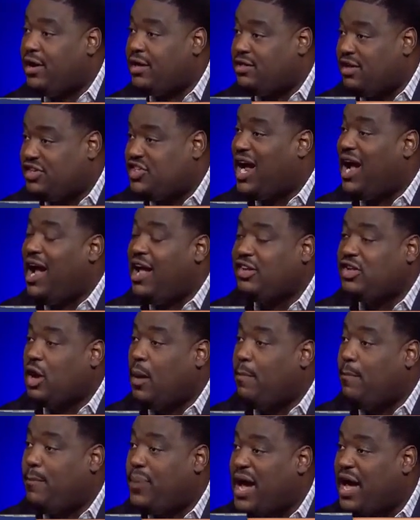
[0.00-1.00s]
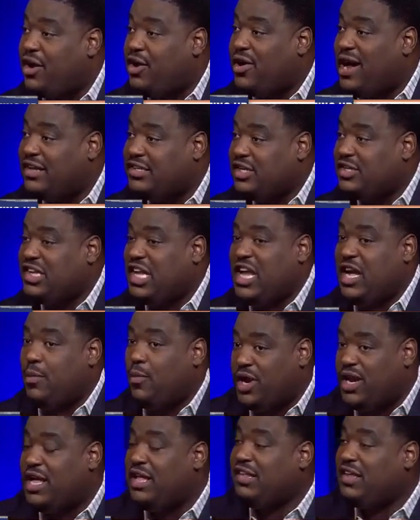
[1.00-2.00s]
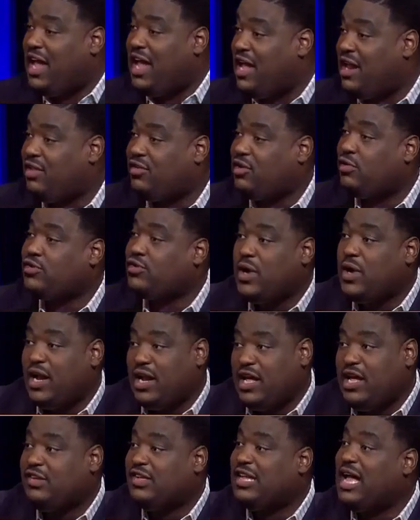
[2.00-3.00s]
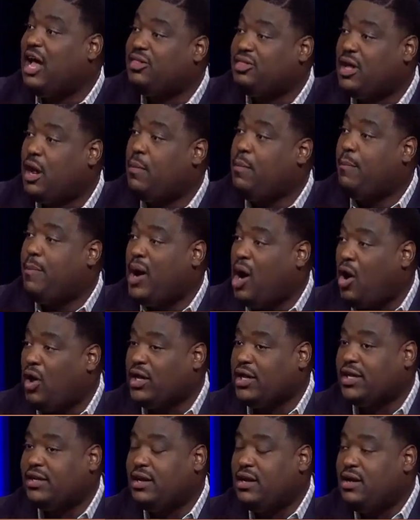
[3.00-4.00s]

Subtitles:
The Giants are better as a team when his head is on straight and he's out there balling.